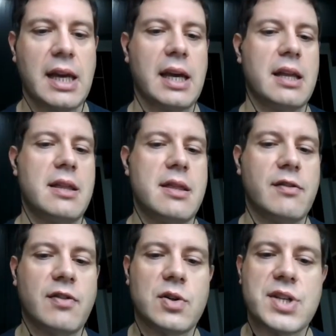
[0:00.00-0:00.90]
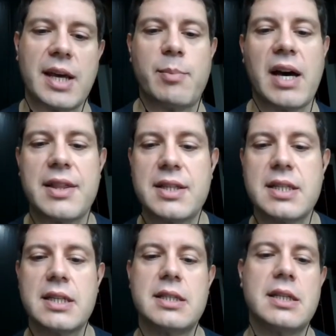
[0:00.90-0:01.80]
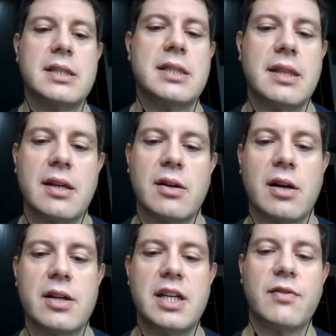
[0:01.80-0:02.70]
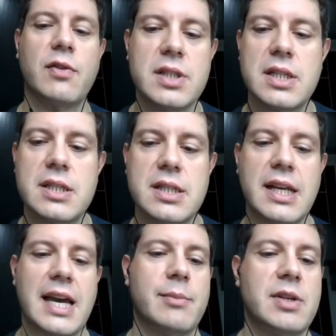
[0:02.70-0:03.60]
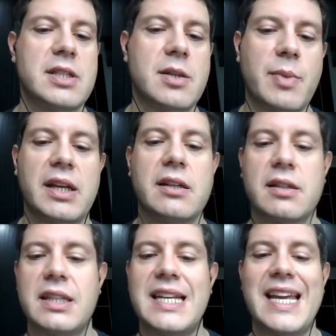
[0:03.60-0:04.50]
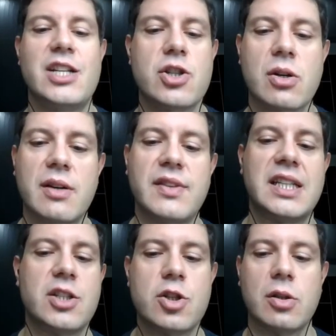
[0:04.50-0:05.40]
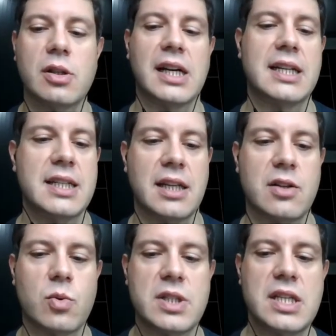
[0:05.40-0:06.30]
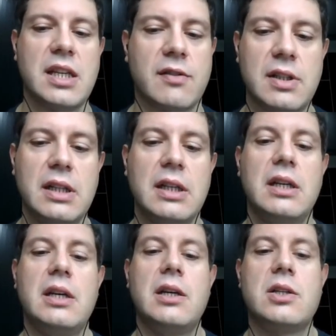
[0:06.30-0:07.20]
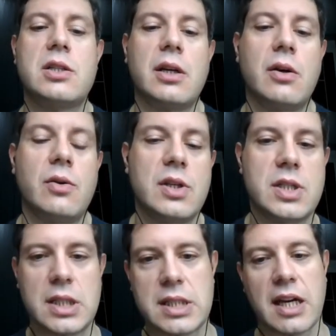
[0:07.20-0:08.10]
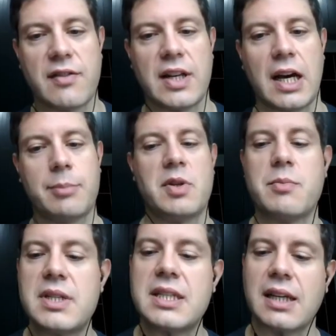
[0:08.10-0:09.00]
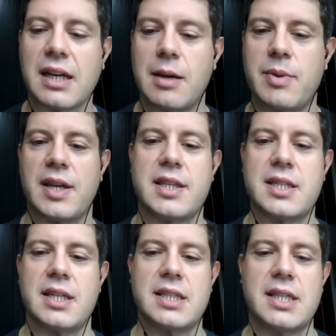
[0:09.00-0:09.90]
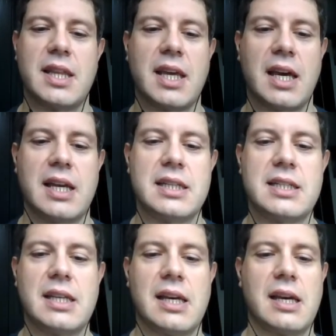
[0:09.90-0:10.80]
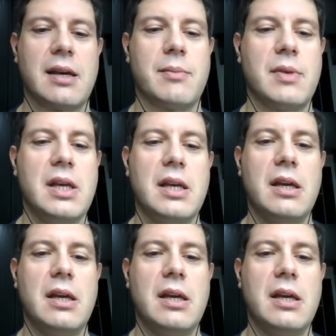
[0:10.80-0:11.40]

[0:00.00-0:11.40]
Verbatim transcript: And the first hypothesis is that there are differences in habits depending on the nature of the digital content received. So this is kind of an optimistic hypothesis that um,